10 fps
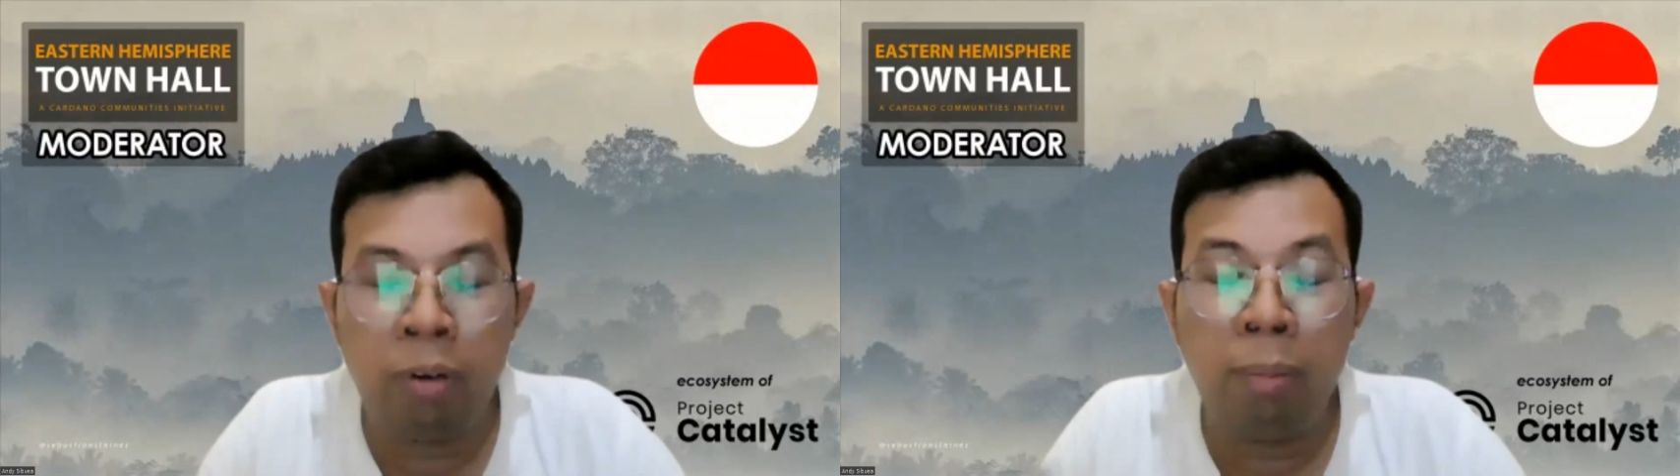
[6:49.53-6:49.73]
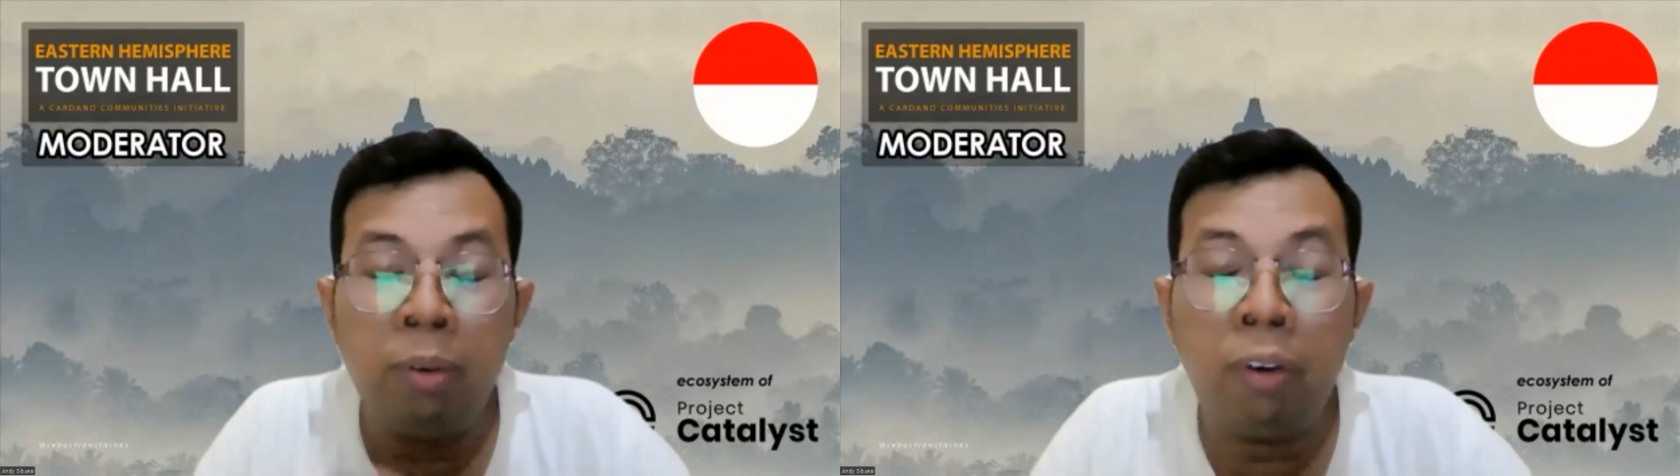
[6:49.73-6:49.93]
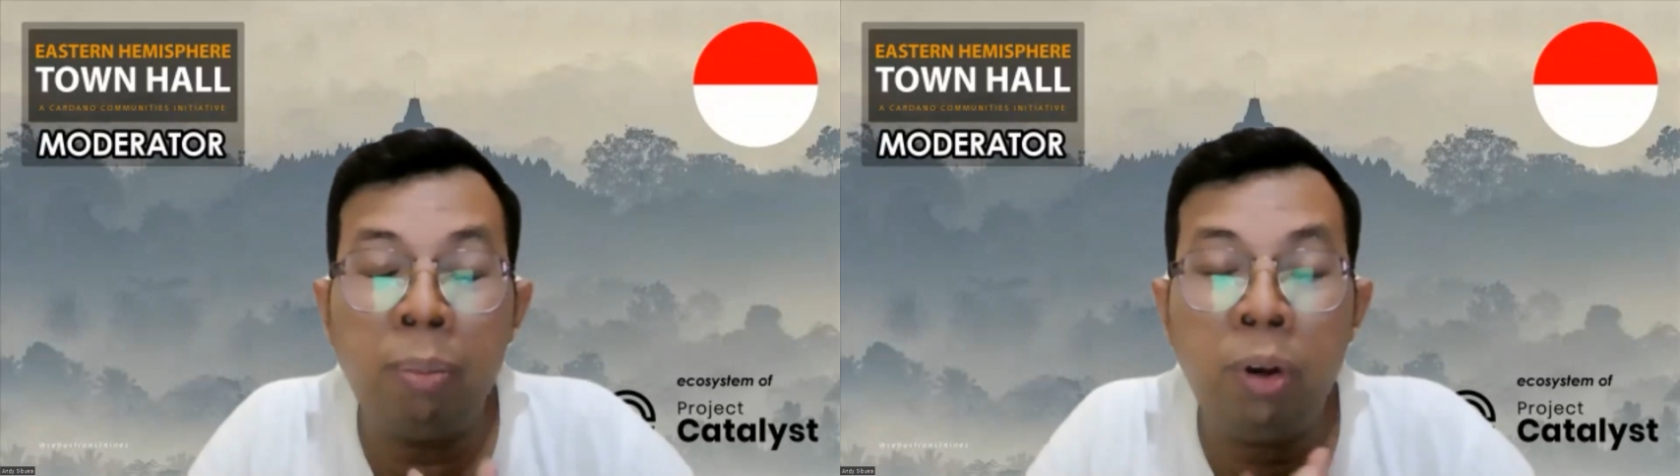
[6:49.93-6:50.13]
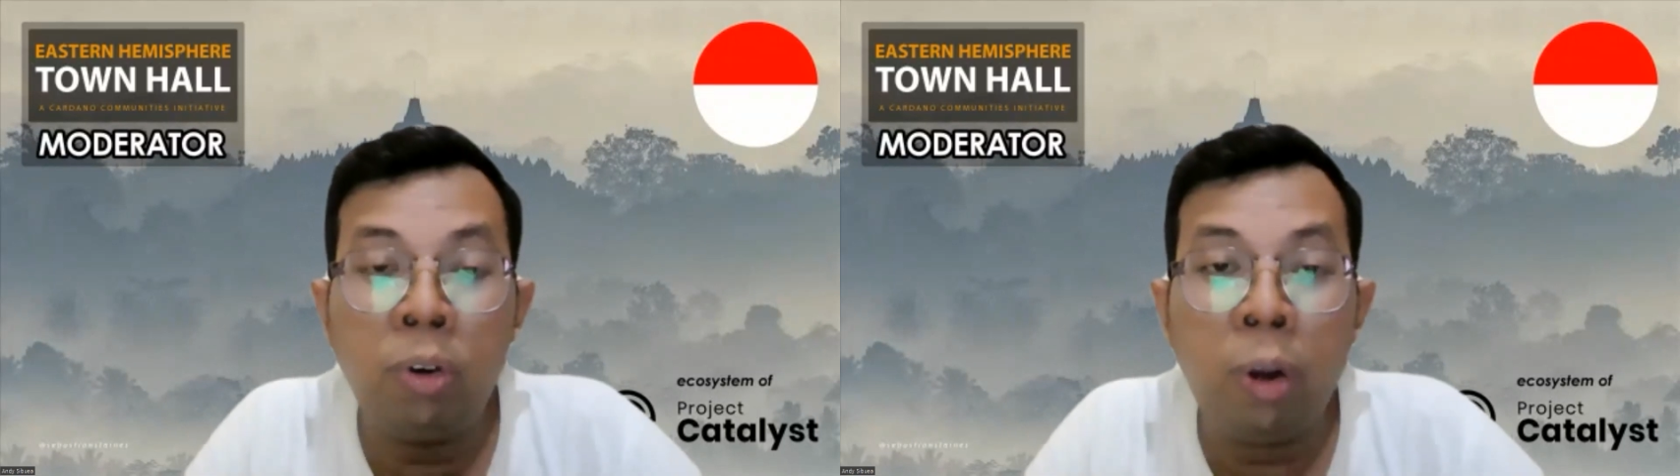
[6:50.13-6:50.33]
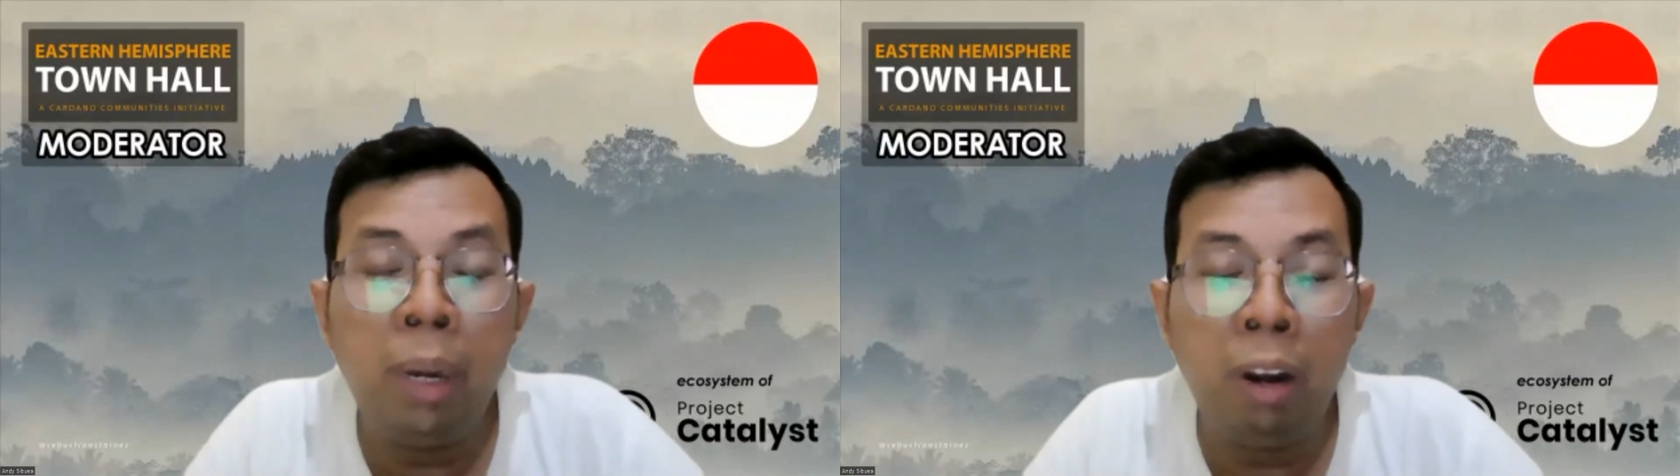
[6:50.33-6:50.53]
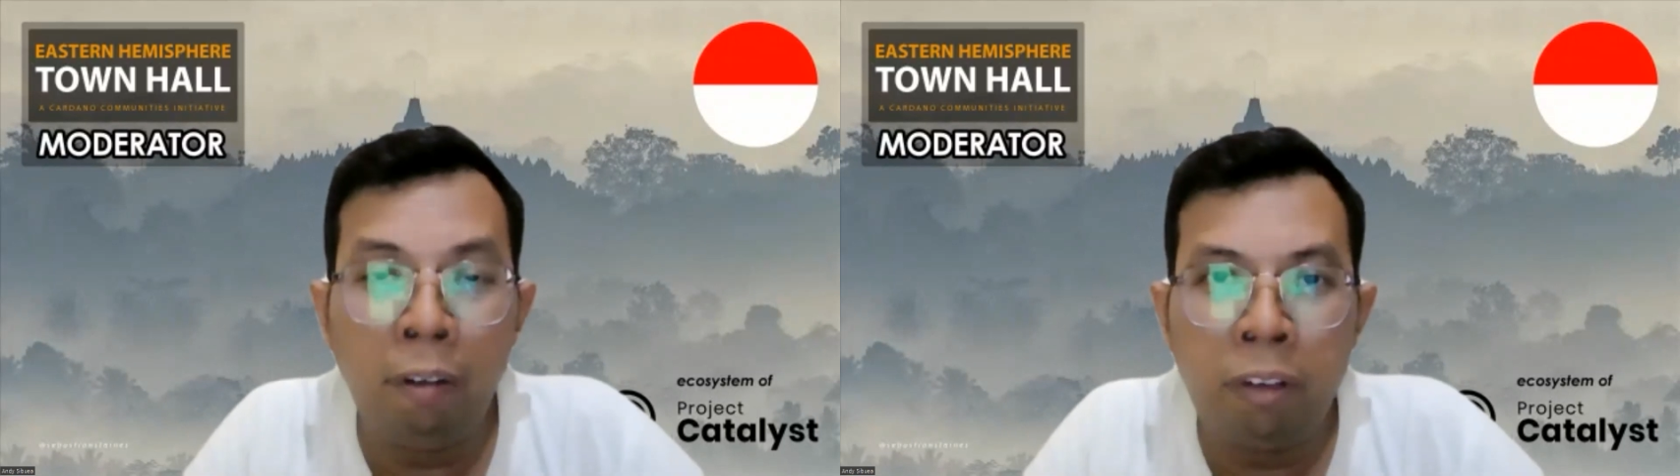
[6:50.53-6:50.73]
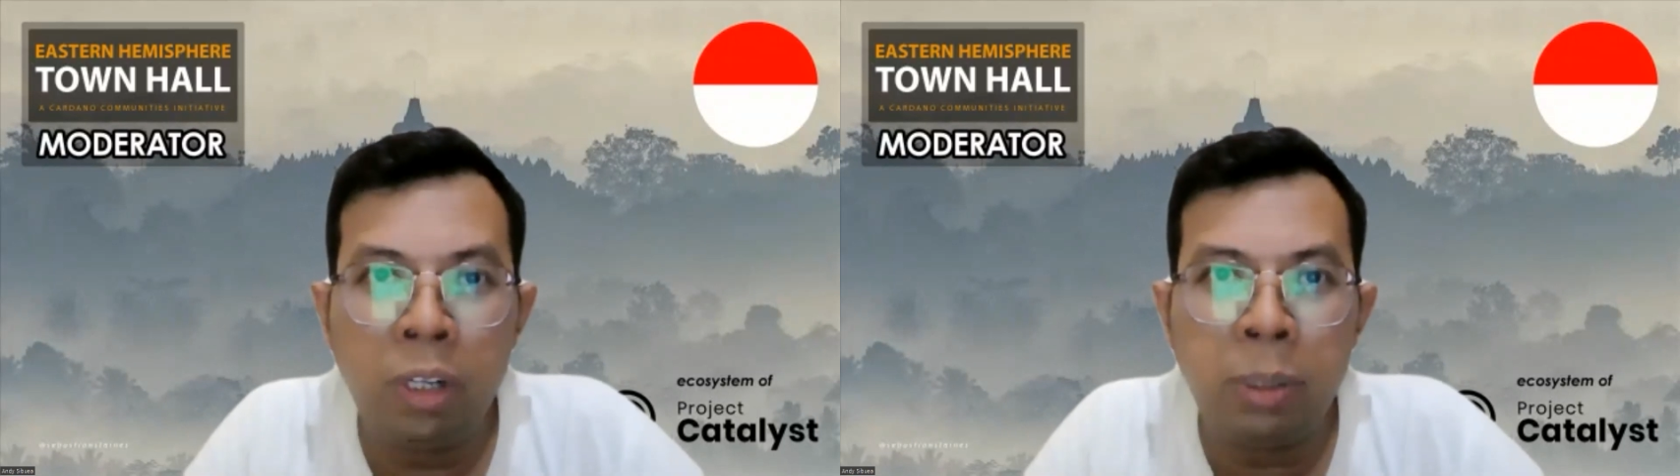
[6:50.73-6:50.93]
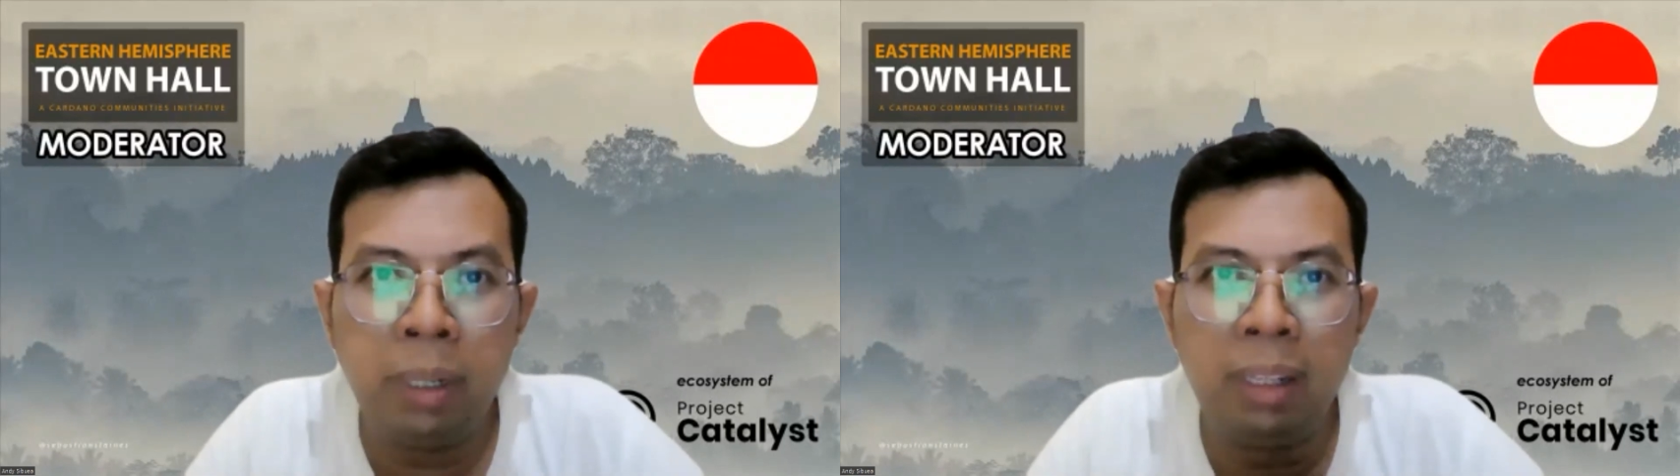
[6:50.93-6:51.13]
from your document,
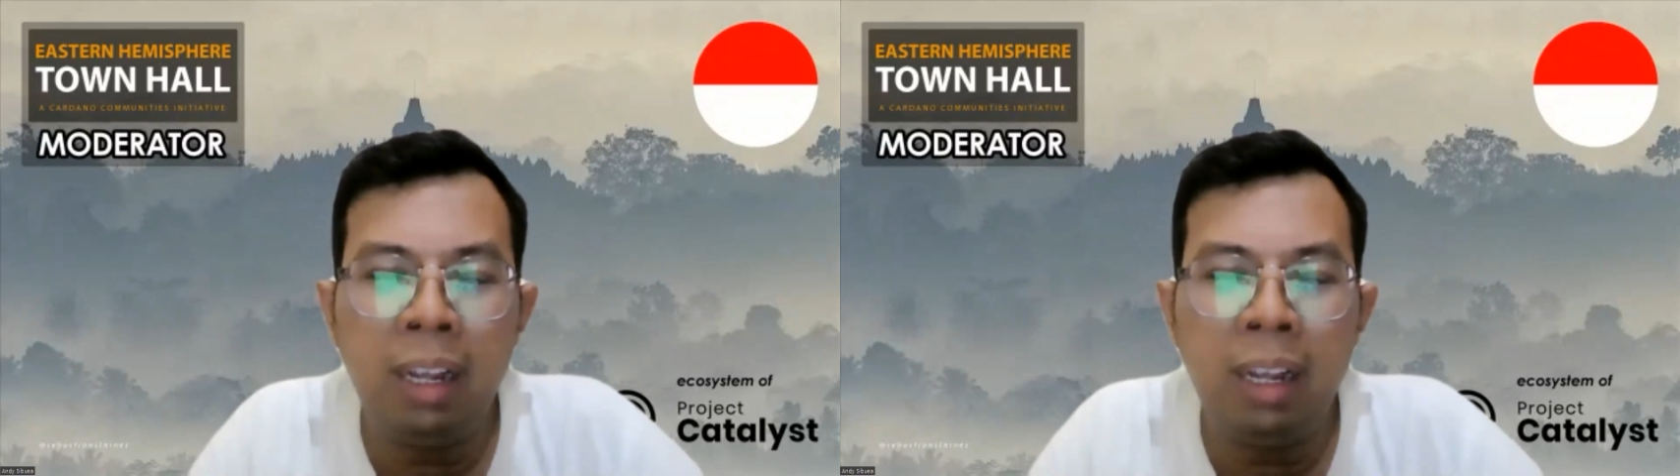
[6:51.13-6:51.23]
of course.